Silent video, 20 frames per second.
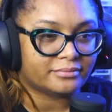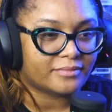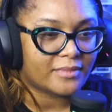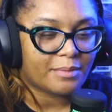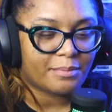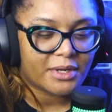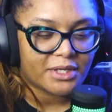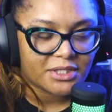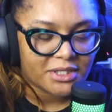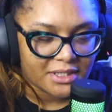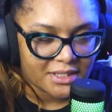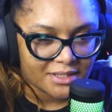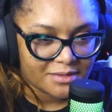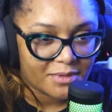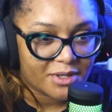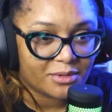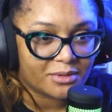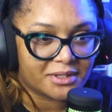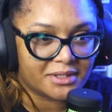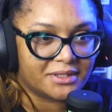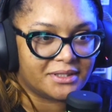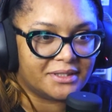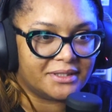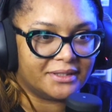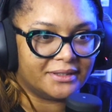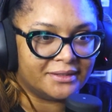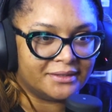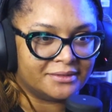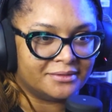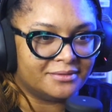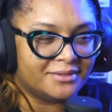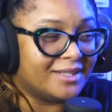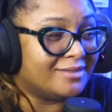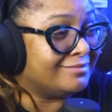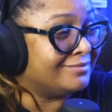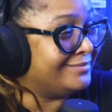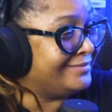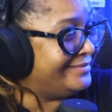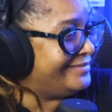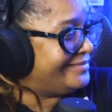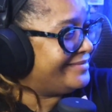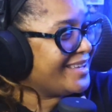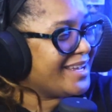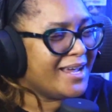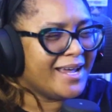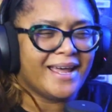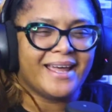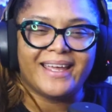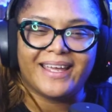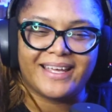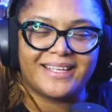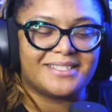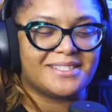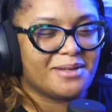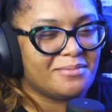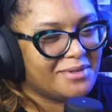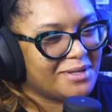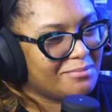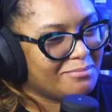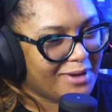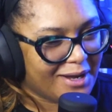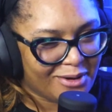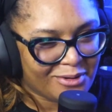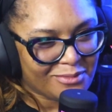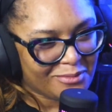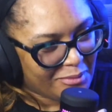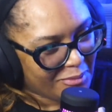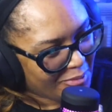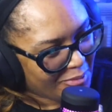Bet you smell good. It's something about